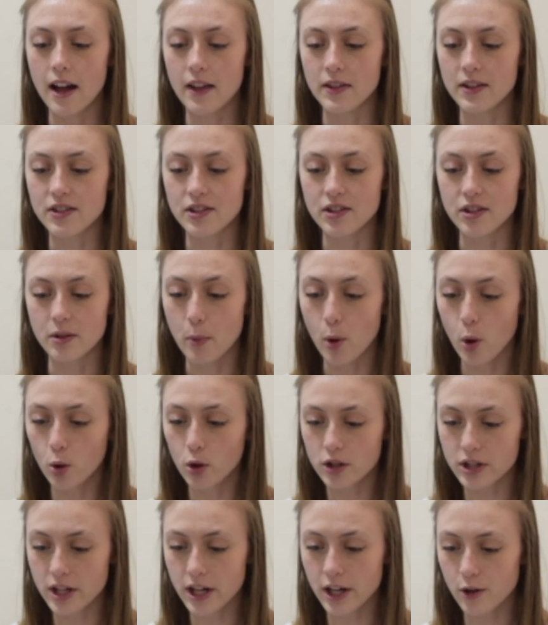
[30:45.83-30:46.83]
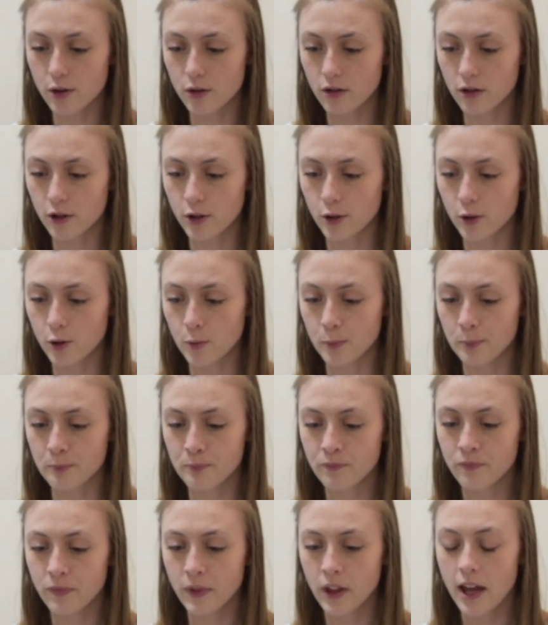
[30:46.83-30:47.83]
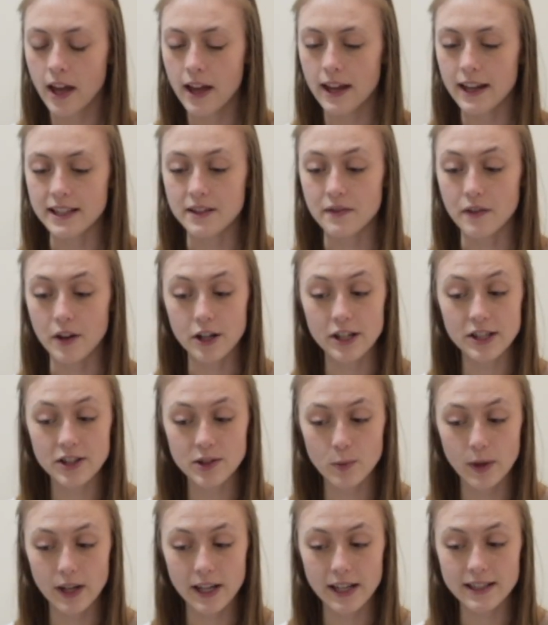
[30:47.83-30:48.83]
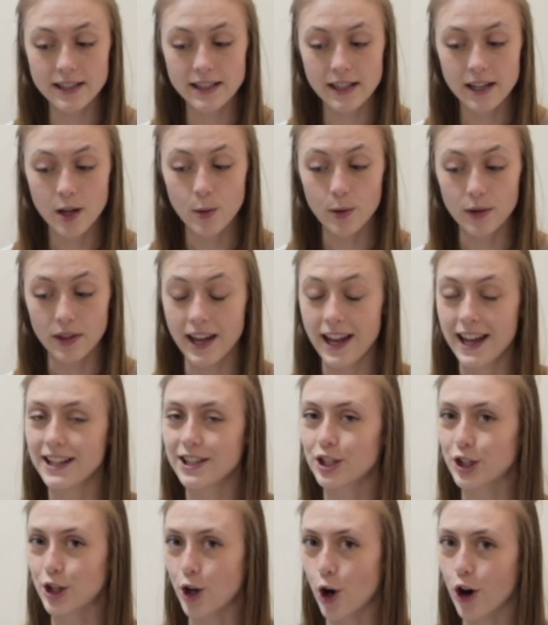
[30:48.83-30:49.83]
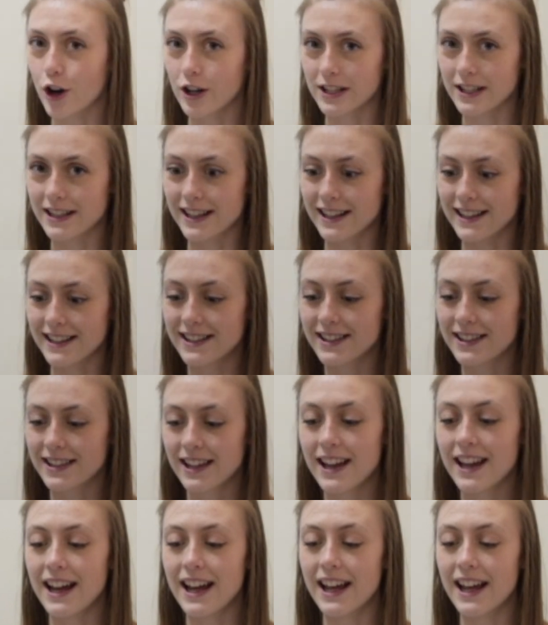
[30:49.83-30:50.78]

This is a Polish heirloom. It's very sweet with a hint of tartness,